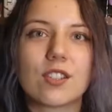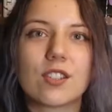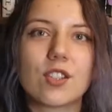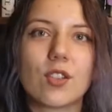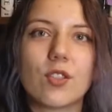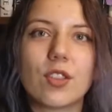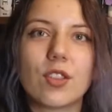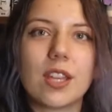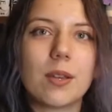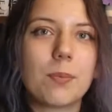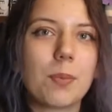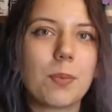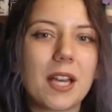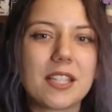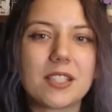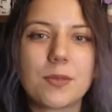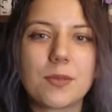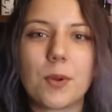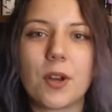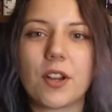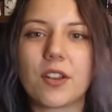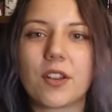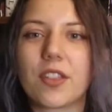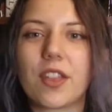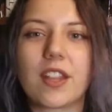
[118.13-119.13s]
So the
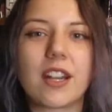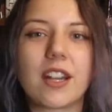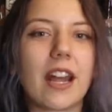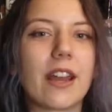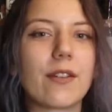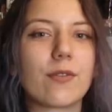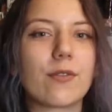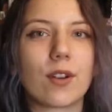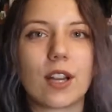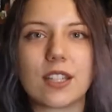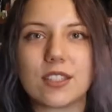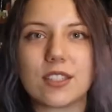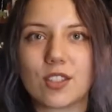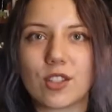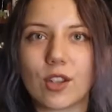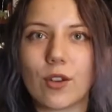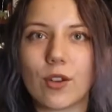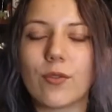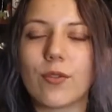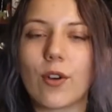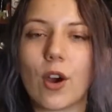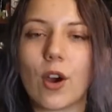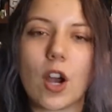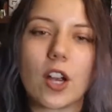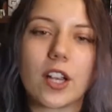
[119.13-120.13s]
best book that I've read
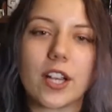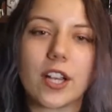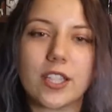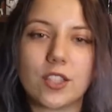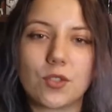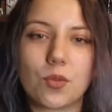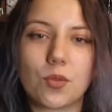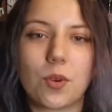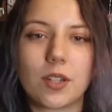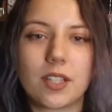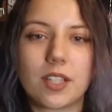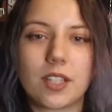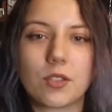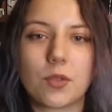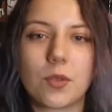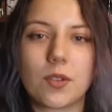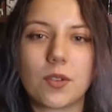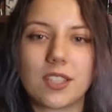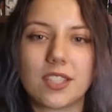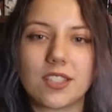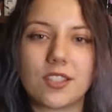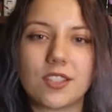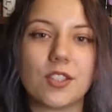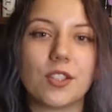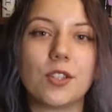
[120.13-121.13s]
so far in
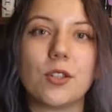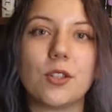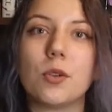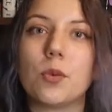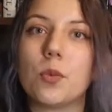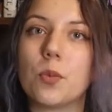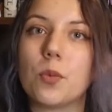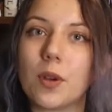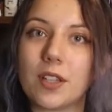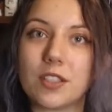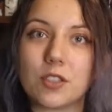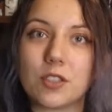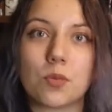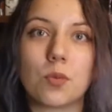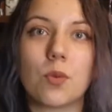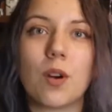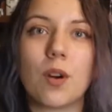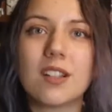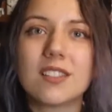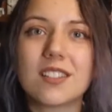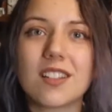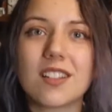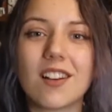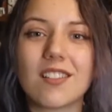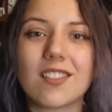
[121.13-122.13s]
2022, which
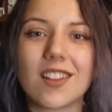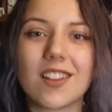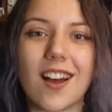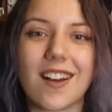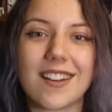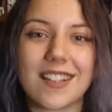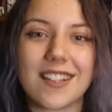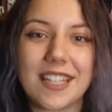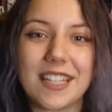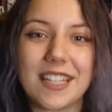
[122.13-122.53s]
was a lot